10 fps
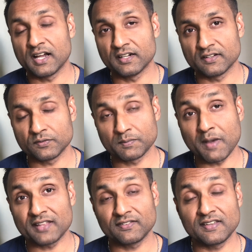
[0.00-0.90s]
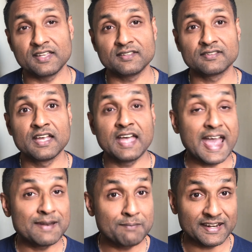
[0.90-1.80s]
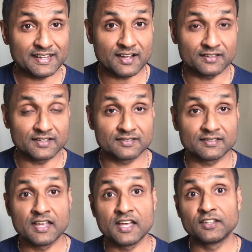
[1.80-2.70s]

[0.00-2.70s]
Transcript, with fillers: uh, SmartThings and many others.